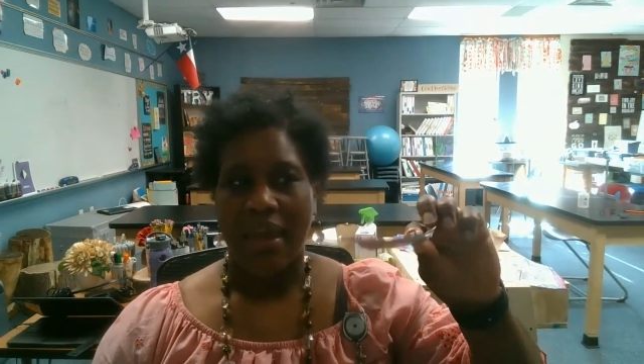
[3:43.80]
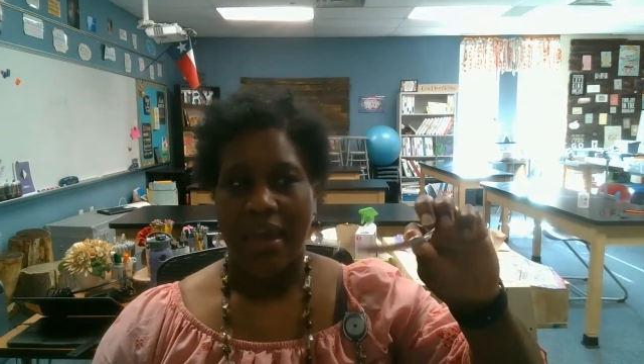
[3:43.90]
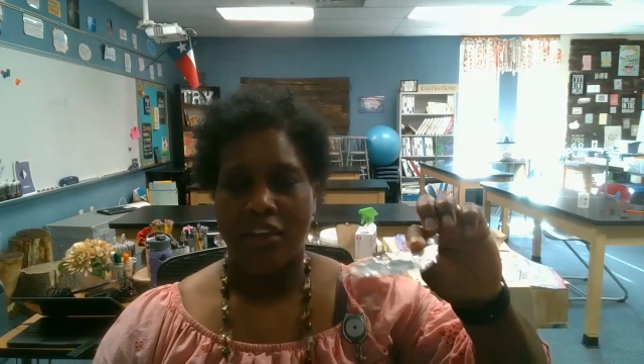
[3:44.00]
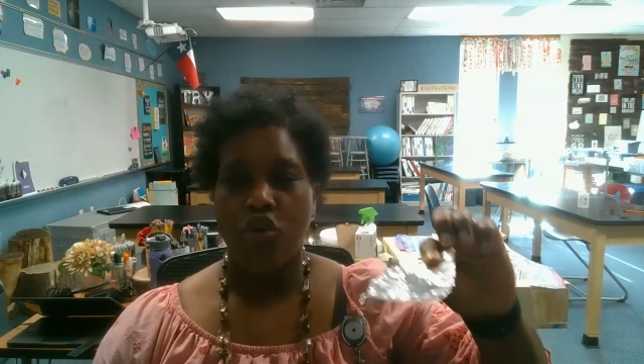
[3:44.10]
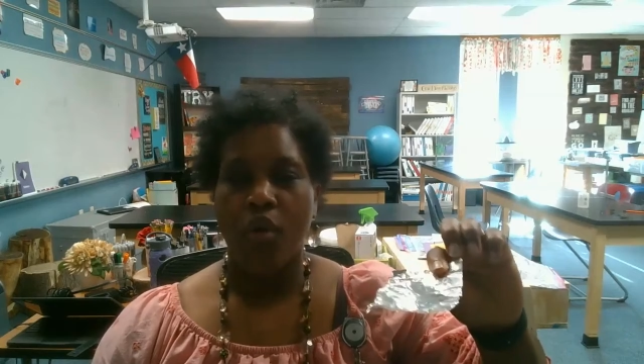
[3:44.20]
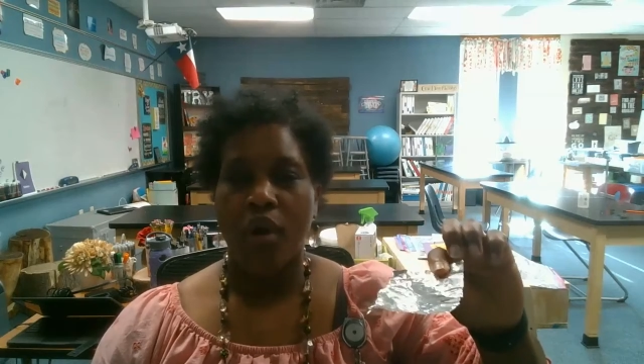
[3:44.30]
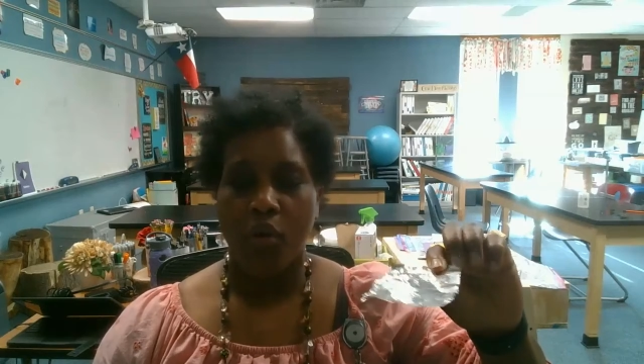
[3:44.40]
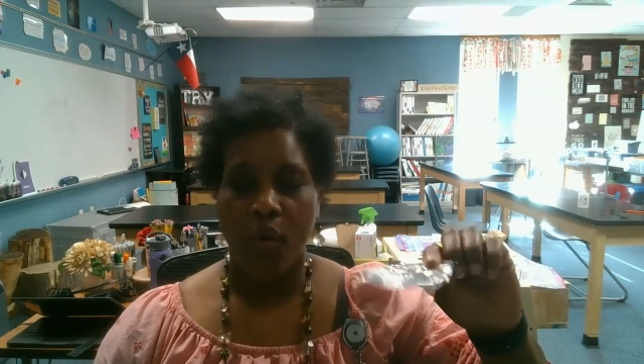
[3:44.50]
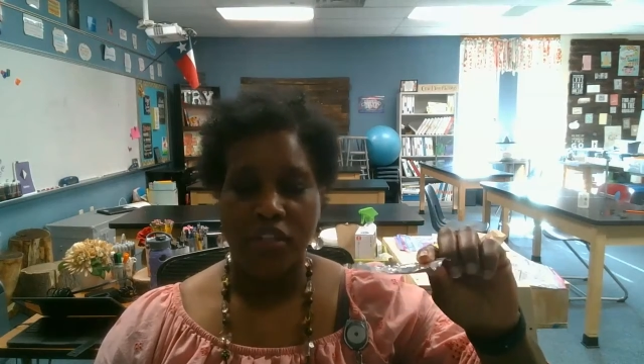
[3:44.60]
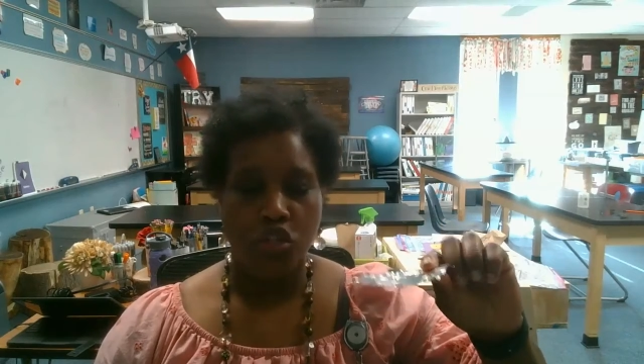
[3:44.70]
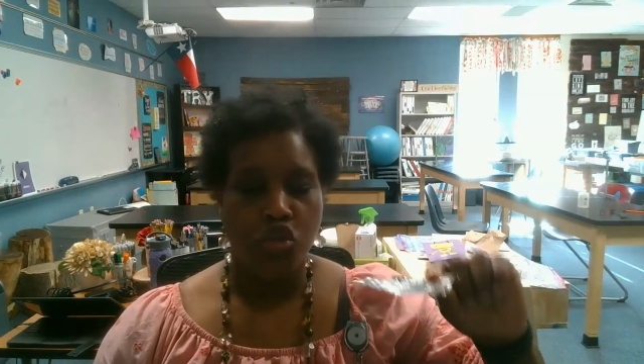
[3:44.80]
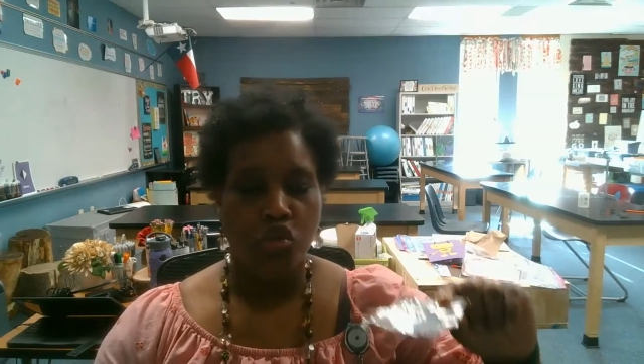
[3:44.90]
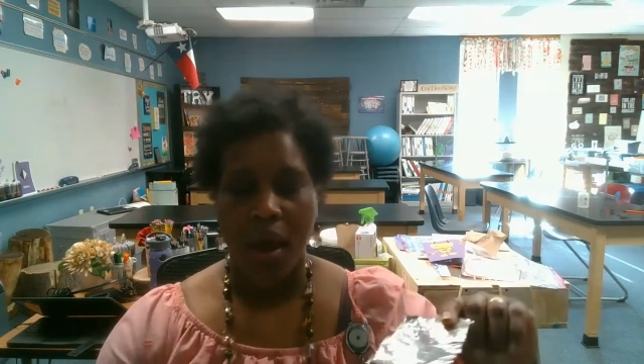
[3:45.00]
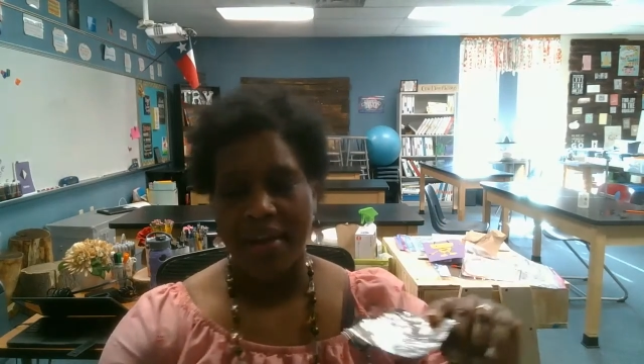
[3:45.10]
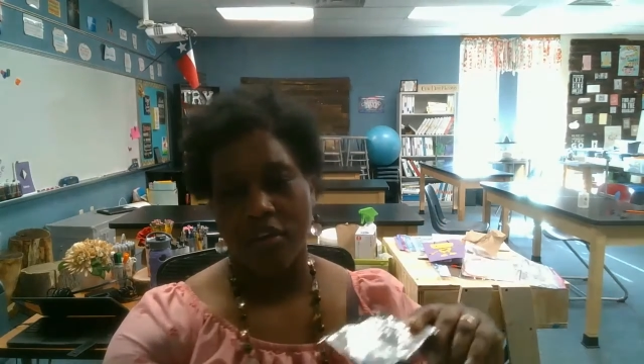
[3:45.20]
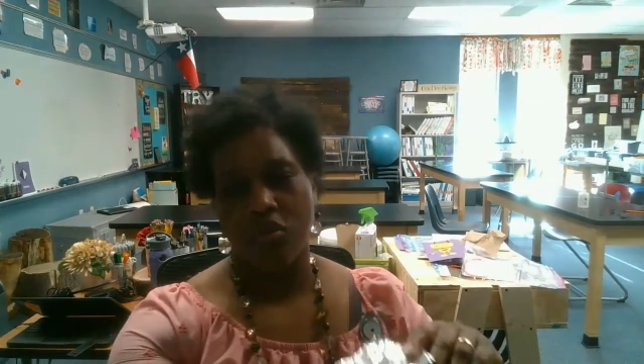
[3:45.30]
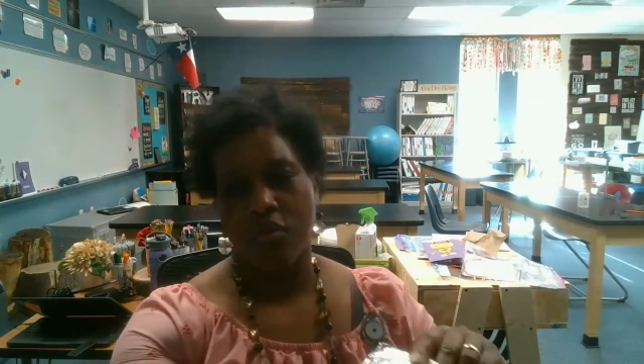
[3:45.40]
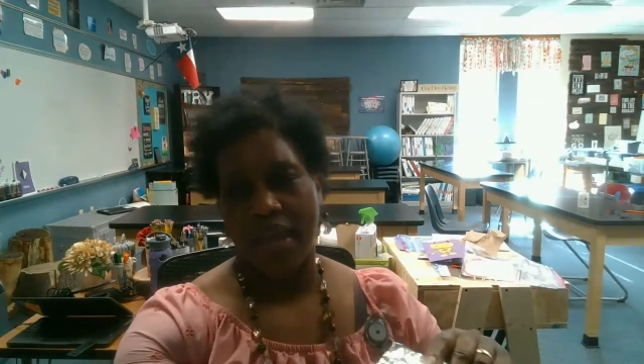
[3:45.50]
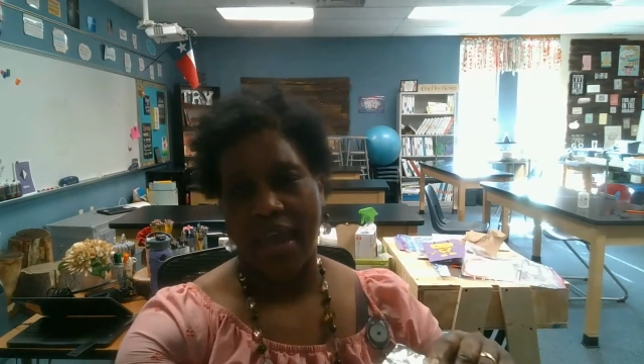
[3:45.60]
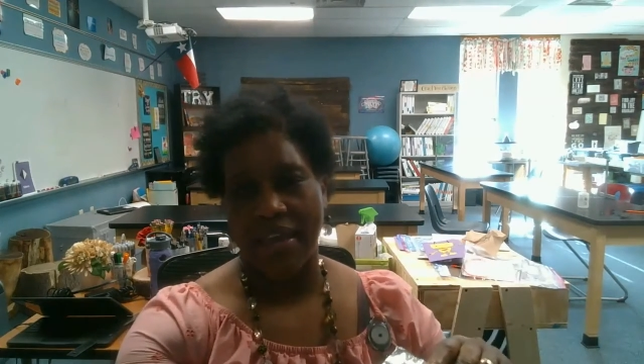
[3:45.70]
and you are going to try to
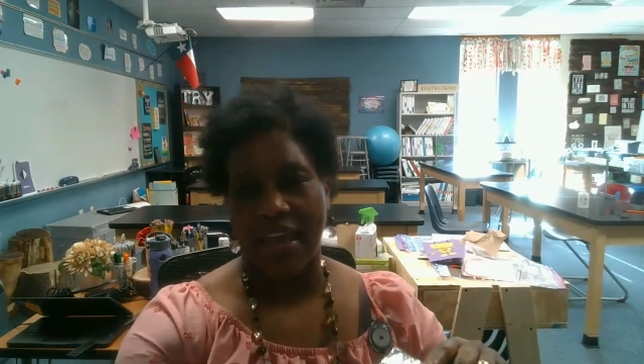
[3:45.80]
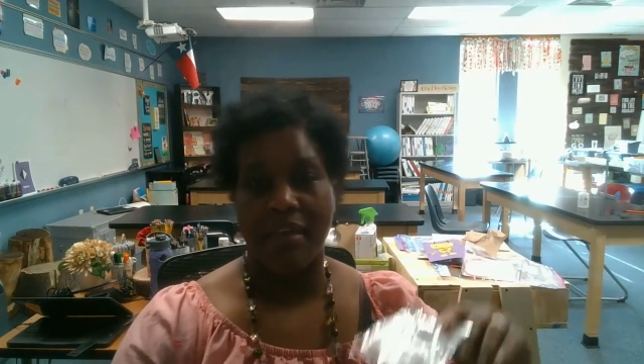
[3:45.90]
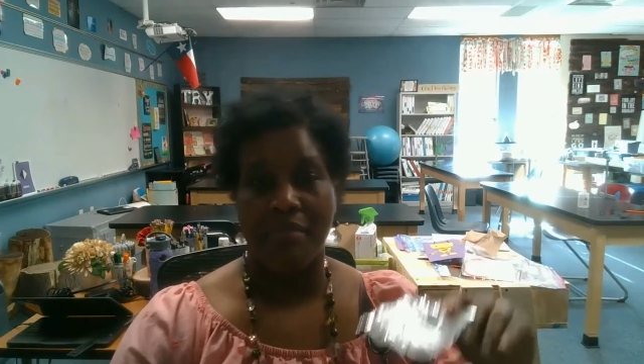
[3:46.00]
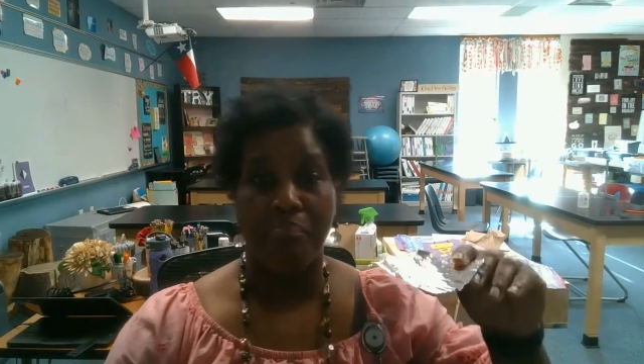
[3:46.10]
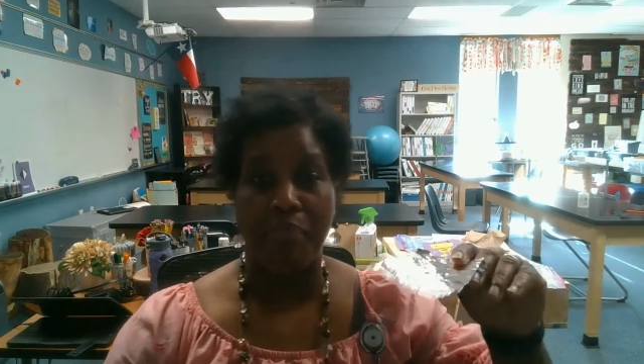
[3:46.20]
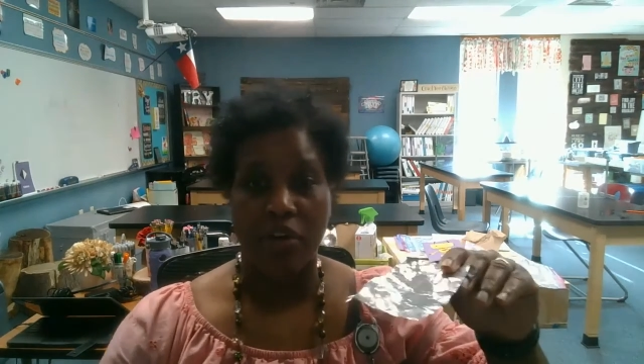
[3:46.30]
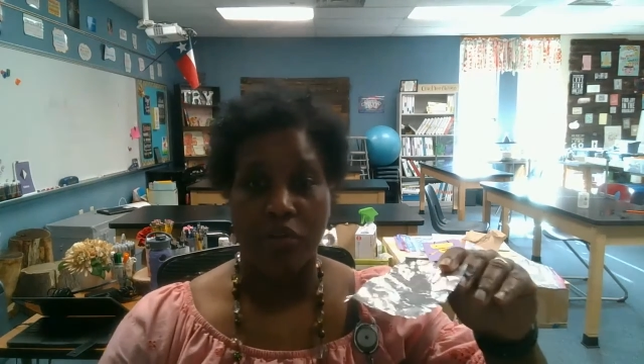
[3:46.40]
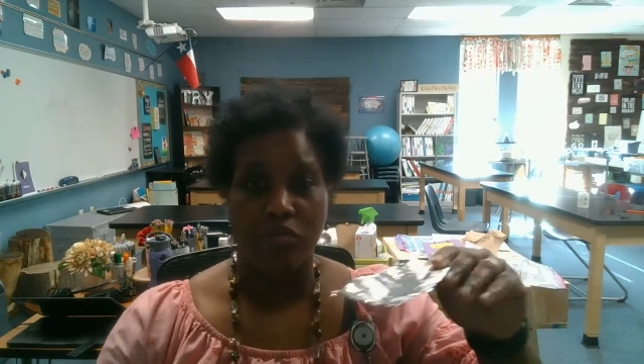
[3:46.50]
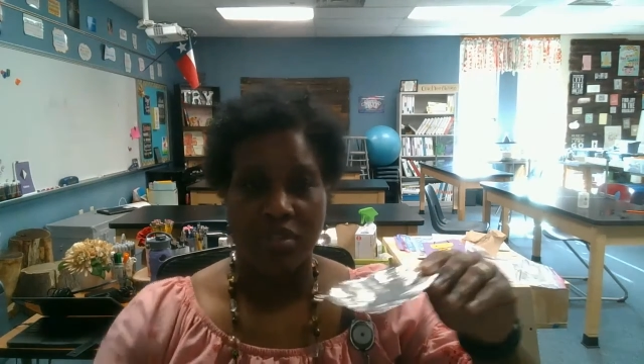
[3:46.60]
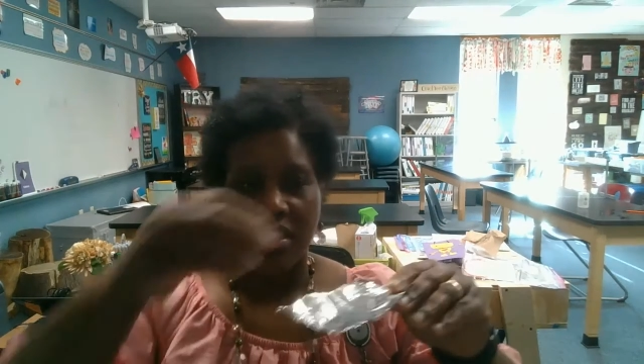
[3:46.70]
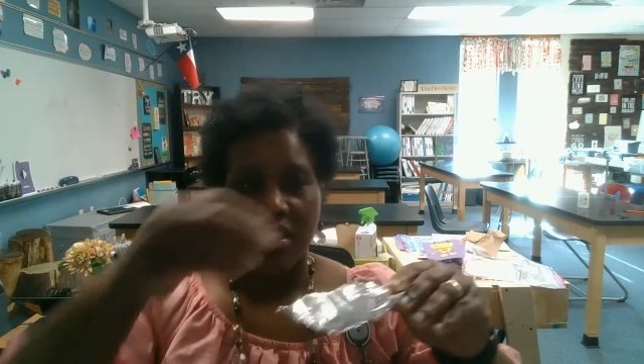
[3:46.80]
create a boat